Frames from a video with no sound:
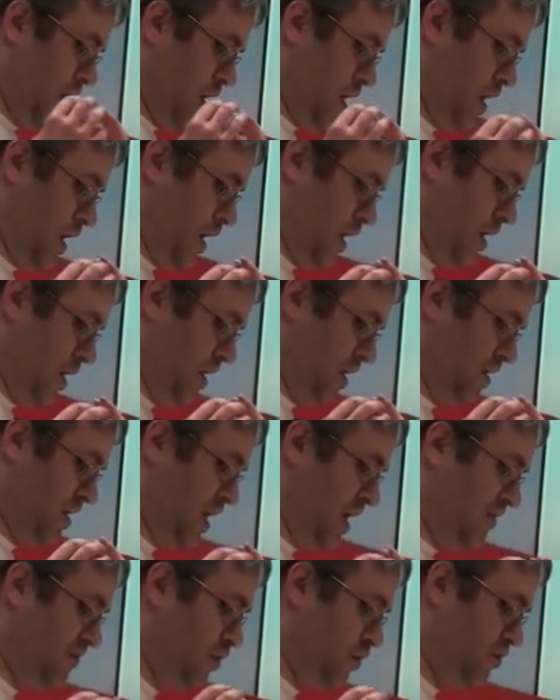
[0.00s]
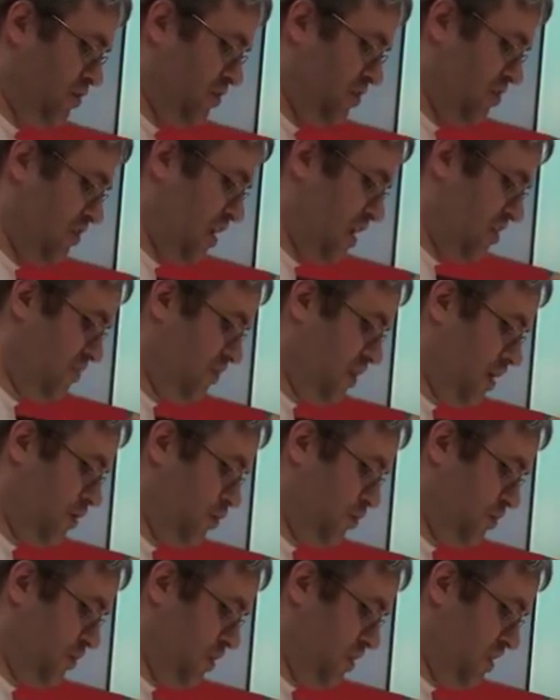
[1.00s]
it gave those
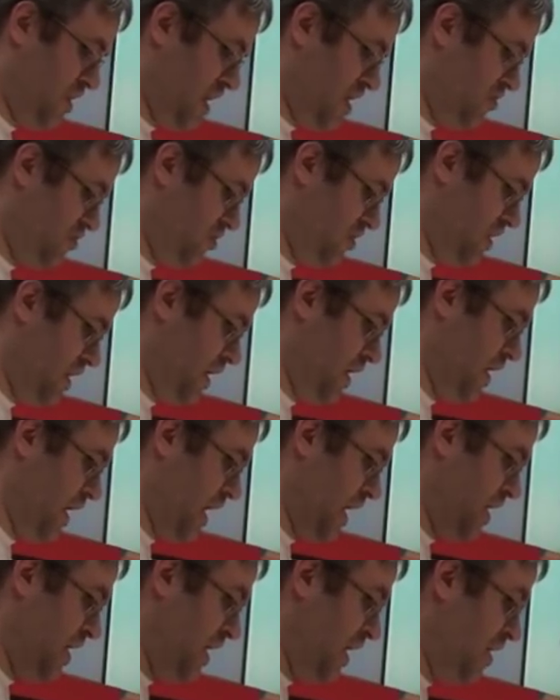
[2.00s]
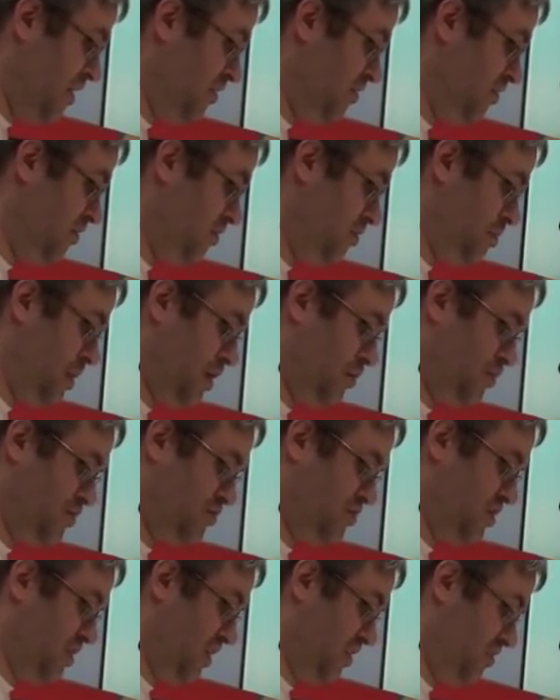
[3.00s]
dissatisfied with their nation an analysis by
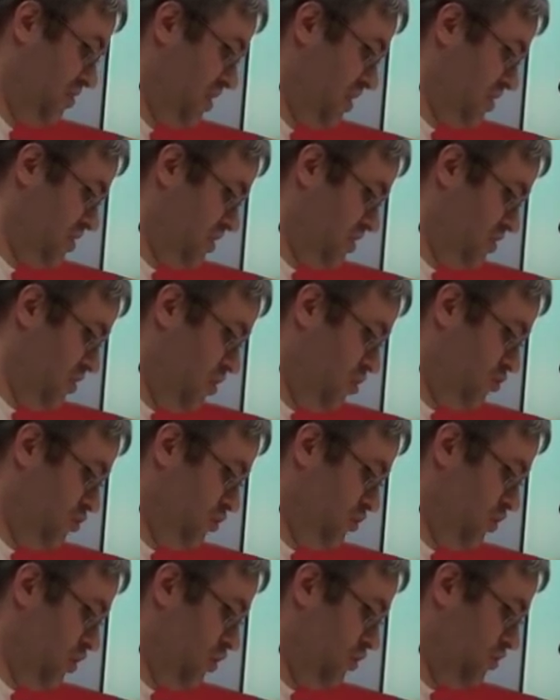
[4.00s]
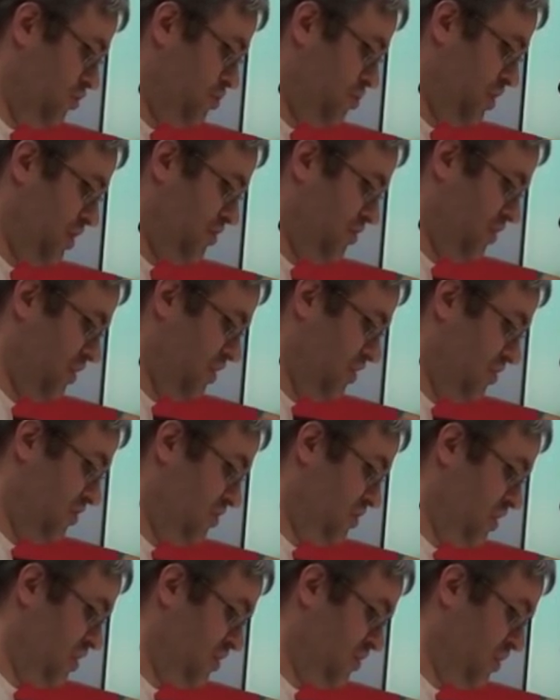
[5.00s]
which to dissect it, to those pressing
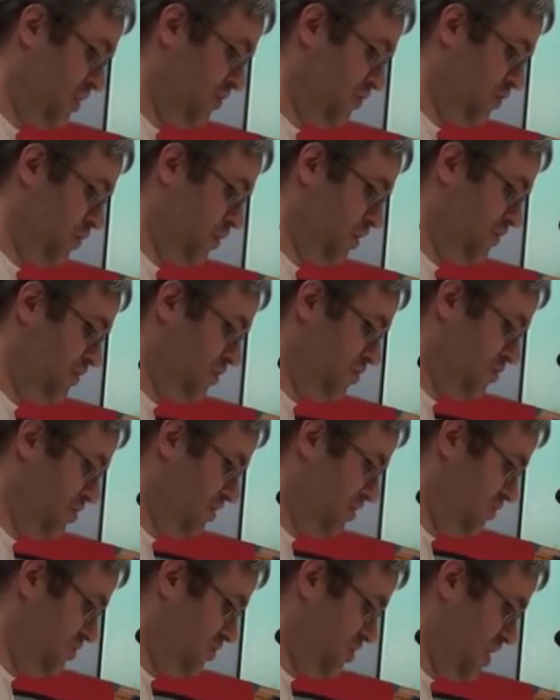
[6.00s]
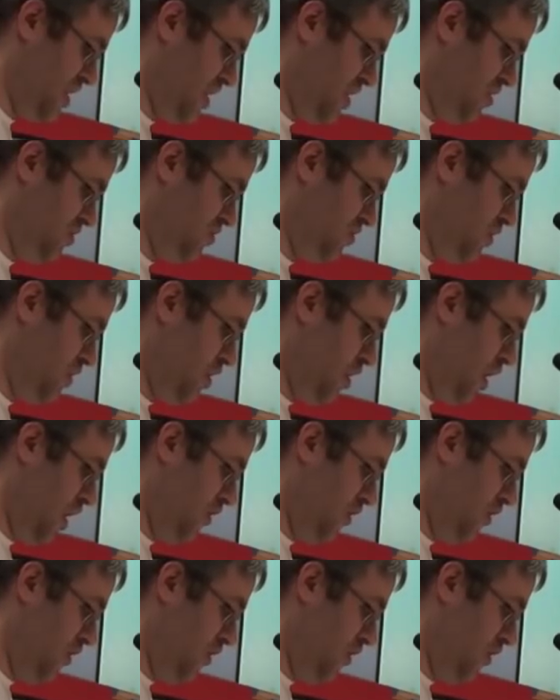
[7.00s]
instinctively for a vision of change,